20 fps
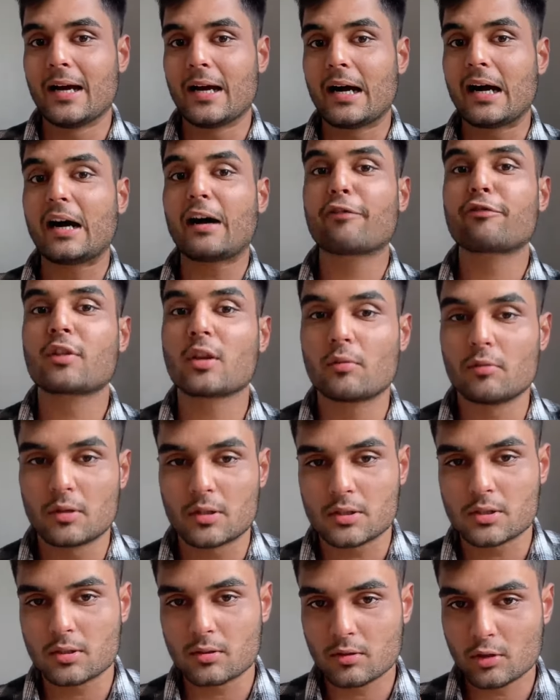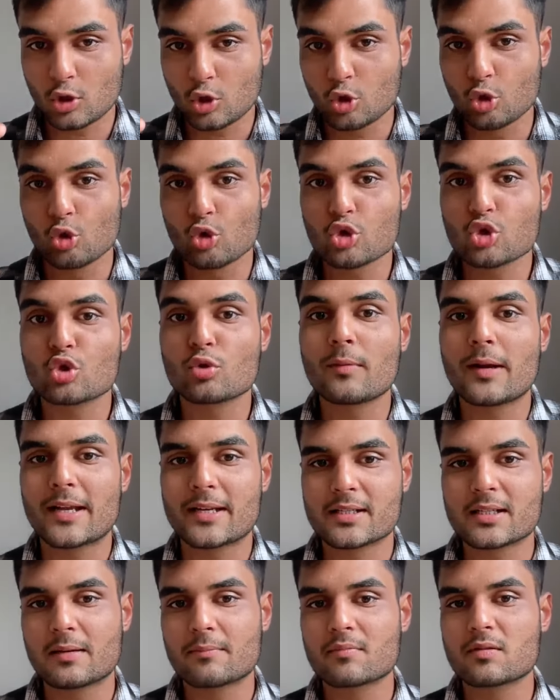Afterwards, close to my
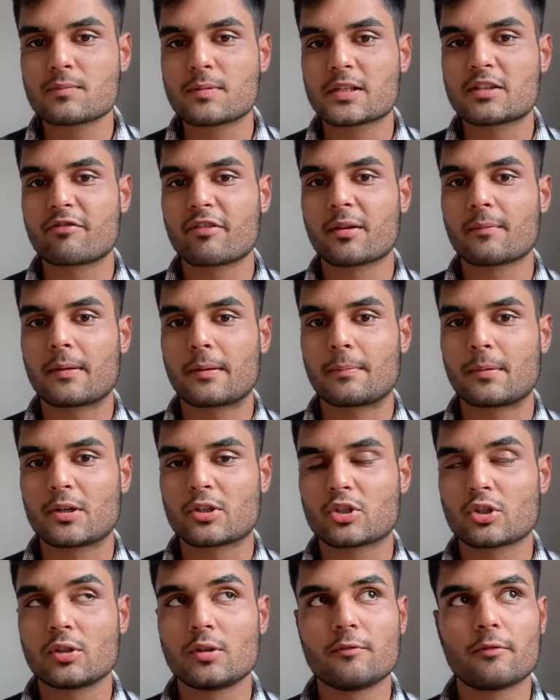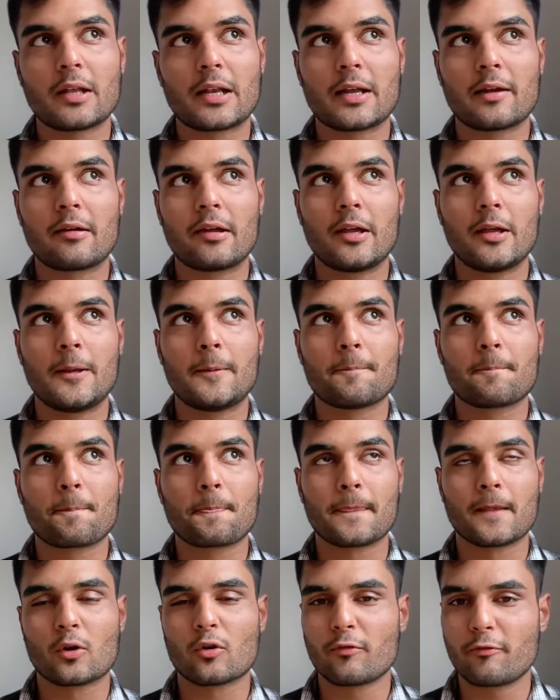exam specific preparation, when
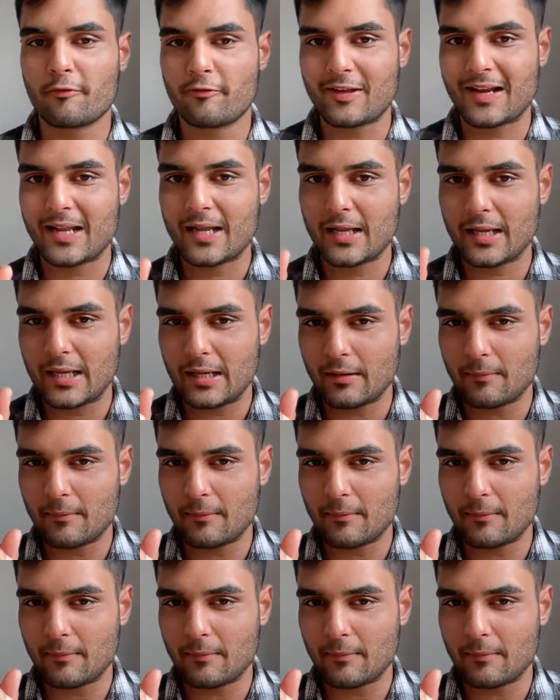I